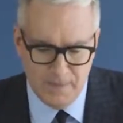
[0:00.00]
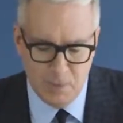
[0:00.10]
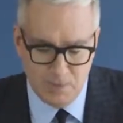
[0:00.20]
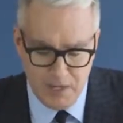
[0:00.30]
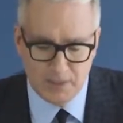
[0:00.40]

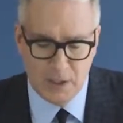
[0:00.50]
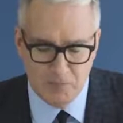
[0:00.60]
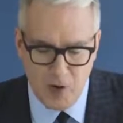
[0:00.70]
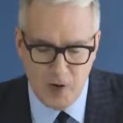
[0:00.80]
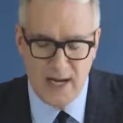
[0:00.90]
The Republican
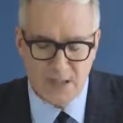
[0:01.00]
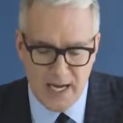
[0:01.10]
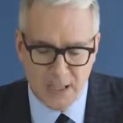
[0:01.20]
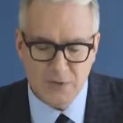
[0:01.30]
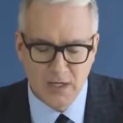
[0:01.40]
Party has
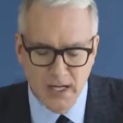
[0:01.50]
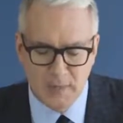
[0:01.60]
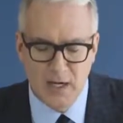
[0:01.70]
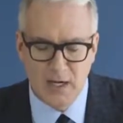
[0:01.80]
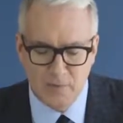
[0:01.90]
actually
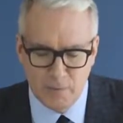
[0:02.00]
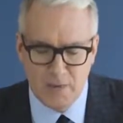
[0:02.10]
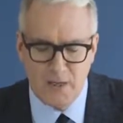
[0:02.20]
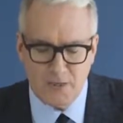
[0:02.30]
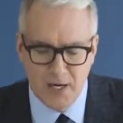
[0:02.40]
nominated for
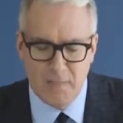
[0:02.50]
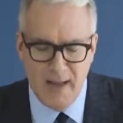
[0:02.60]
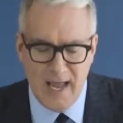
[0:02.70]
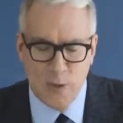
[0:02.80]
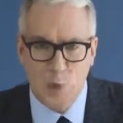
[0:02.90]
president a
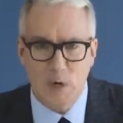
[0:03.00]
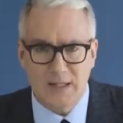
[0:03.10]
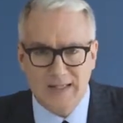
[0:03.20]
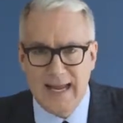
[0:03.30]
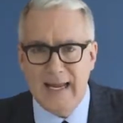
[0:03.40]
man who
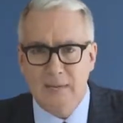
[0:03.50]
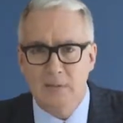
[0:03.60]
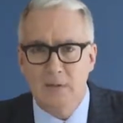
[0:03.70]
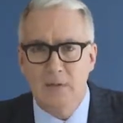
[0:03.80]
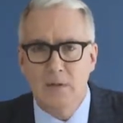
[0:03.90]

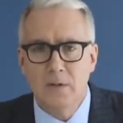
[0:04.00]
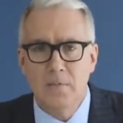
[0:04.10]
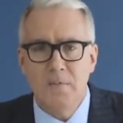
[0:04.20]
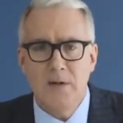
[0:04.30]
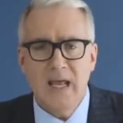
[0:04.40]
claimed
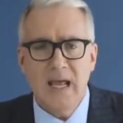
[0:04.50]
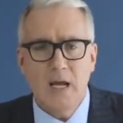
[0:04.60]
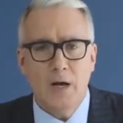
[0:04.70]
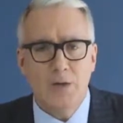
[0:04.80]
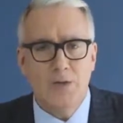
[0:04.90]

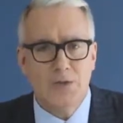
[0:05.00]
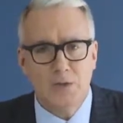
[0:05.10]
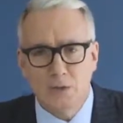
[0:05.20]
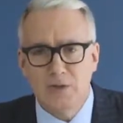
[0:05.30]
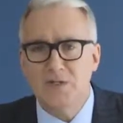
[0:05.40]
he
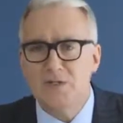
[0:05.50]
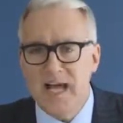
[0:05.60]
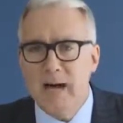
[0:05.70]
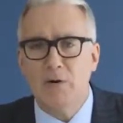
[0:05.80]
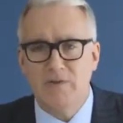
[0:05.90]
understood the
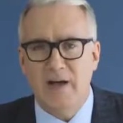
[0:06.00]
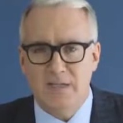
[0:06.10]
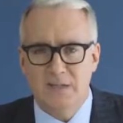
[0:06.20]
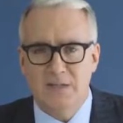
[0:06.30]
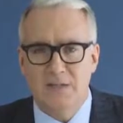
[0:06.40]

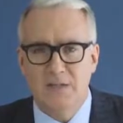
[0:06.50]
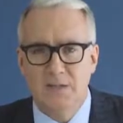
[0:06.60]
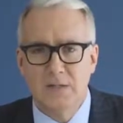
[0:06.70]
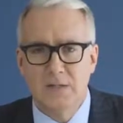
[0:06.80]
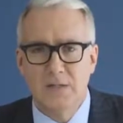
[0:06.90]
sacrifices
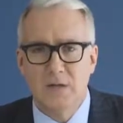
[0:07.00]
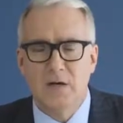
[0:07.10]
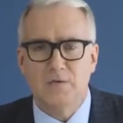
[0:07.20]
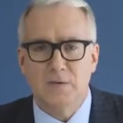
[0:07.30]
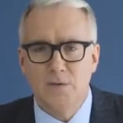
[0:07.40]

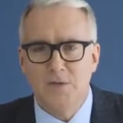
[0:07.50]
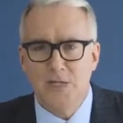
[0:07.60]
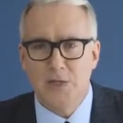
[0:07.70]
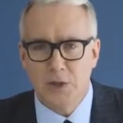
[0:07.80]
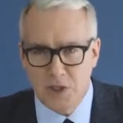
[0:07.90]
of
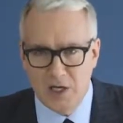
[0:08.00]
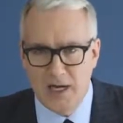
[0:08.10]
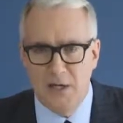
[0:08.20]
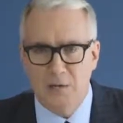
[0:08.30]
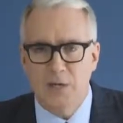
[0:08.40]
losing a
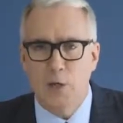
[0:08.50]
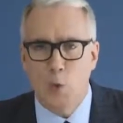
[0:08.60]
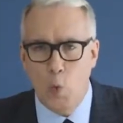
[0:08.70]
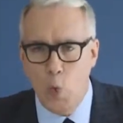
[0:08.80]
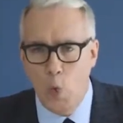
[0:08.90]
child
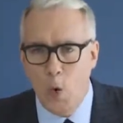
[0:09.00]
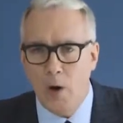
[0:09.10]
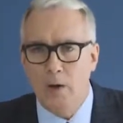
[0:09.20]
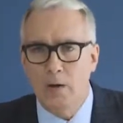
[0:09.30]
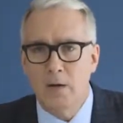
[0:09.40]
in
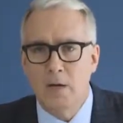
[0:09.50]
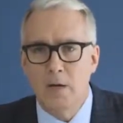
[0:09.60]
war